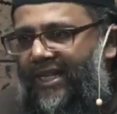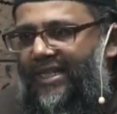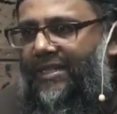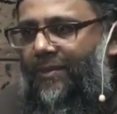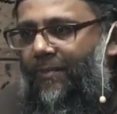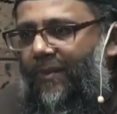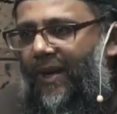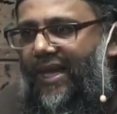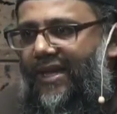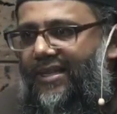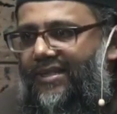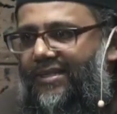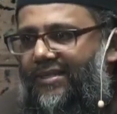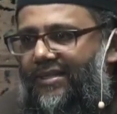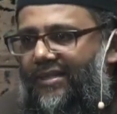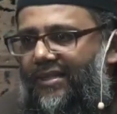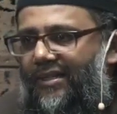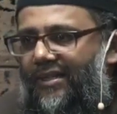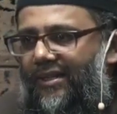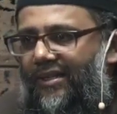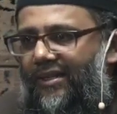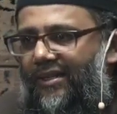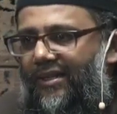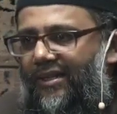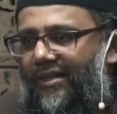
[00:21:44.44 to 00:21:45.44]
in its
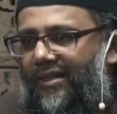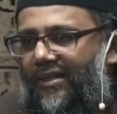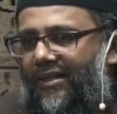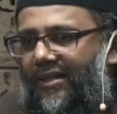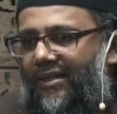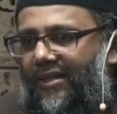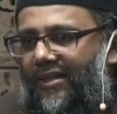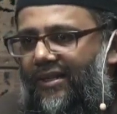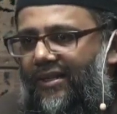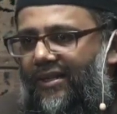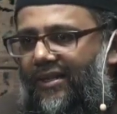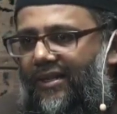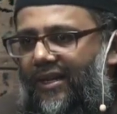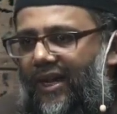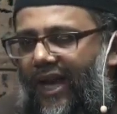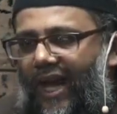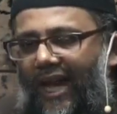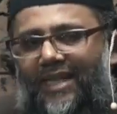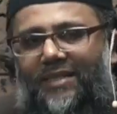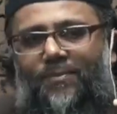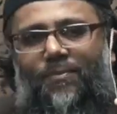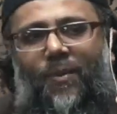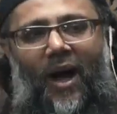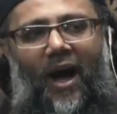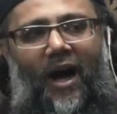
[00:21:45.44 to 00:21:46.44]
place
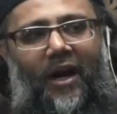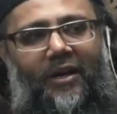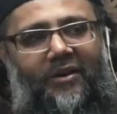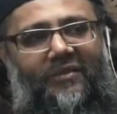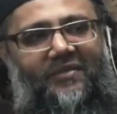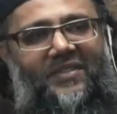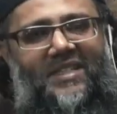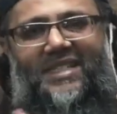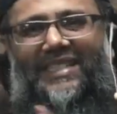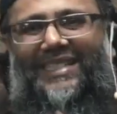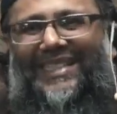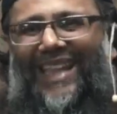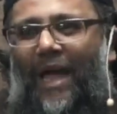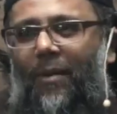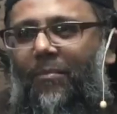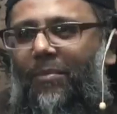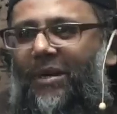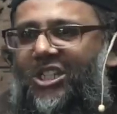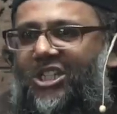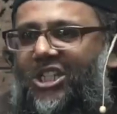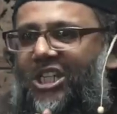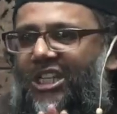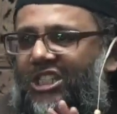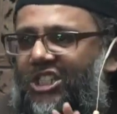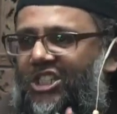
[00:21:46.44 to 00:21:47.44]
as part of
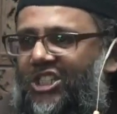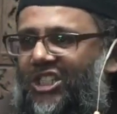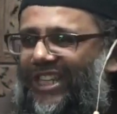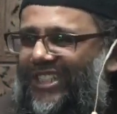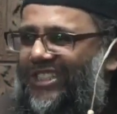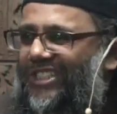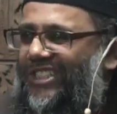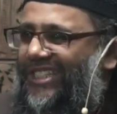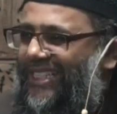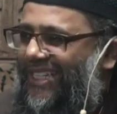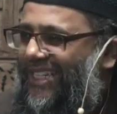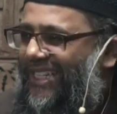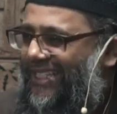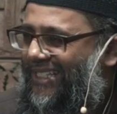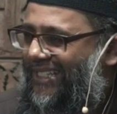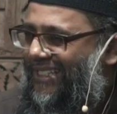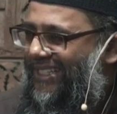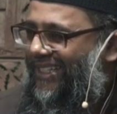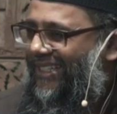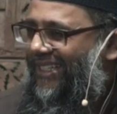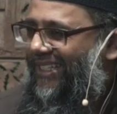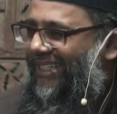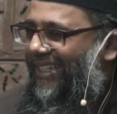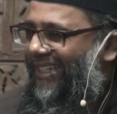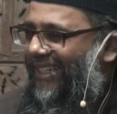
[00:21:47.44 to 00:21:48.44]
establishing
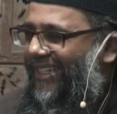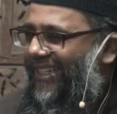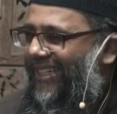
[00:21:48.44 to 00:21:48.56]
justice.